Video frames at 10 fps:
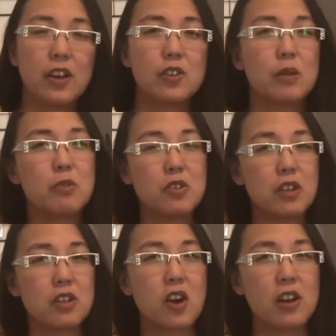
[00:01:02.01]
So I'm just
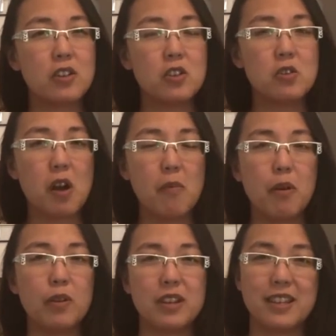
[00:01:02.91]
going to talk to you
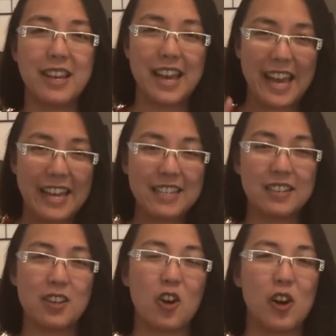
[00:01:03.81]
about the
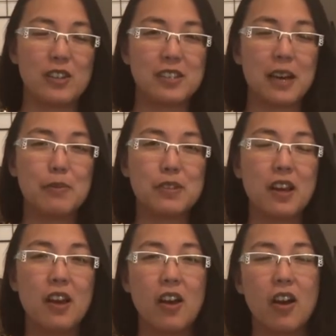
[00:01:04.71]
8 concepts
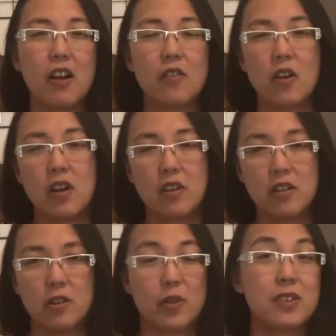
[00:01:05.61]
of
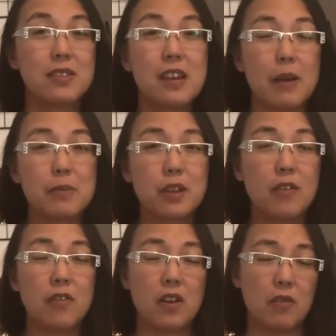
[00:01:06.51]
the steps
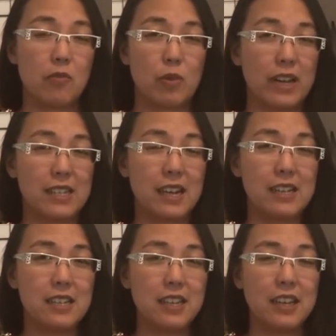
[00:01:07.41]
of
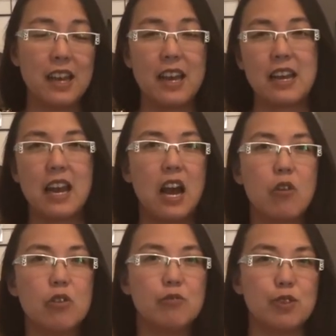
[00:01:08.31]
right-sizing and
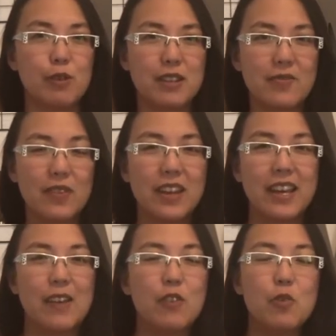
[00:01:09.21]
how you do it.
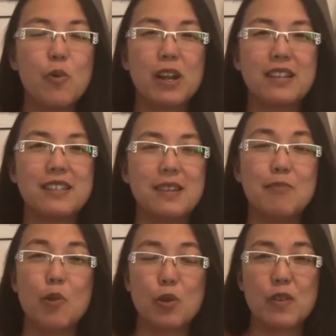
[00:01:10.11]
If you want to see
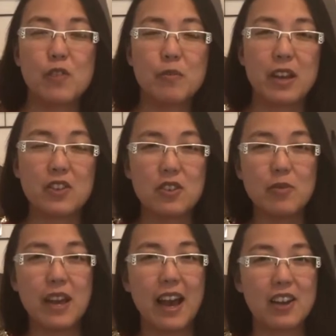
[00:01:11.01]
more
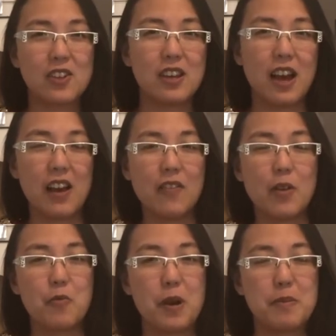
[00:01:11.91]
information, we actually have
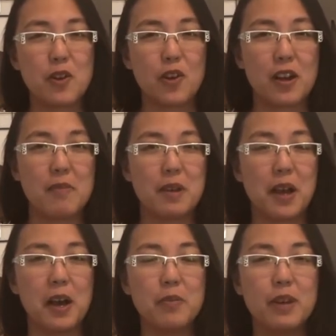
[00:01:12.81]
a webinar
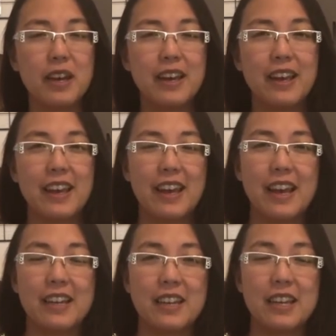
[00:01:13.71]
coming up,
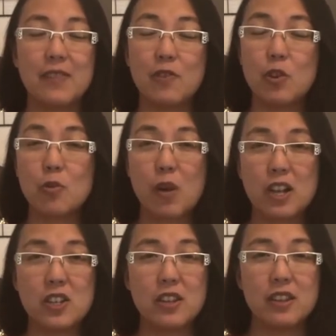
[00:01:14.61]
and if you're
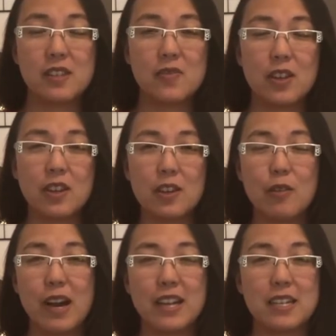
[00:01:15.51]
watching this
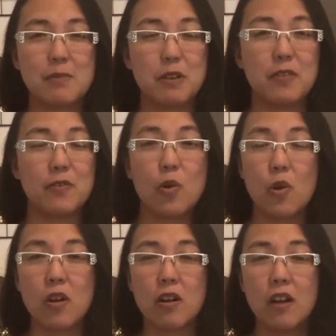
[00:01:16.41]
video and it's
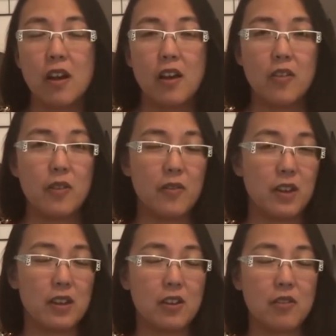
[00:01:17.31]
before the
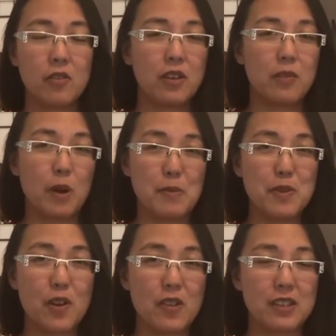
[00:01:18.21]

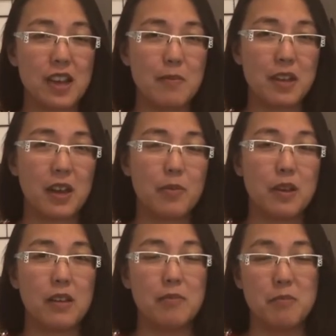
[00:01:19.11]
webinar that's coming up
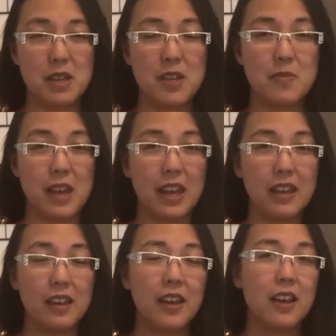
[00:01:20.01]

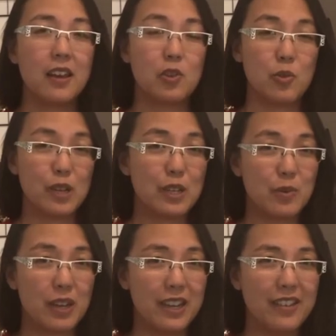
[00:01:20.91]
mid-May
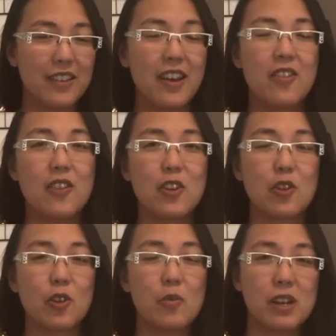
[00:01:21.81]
2020, then
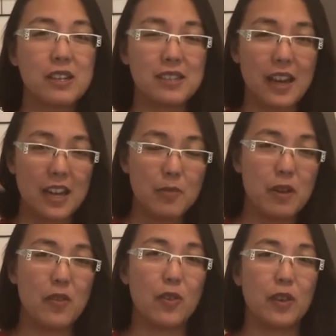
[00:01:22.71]
you're going to want to sign
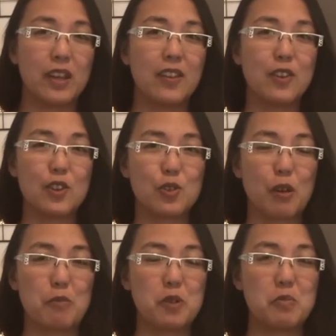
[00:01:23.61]
up in the link in the
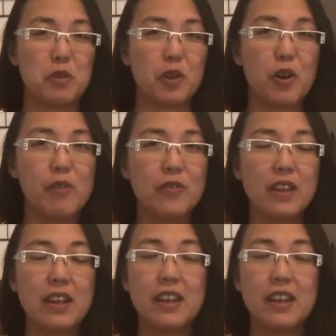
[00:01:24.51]
descriptions below.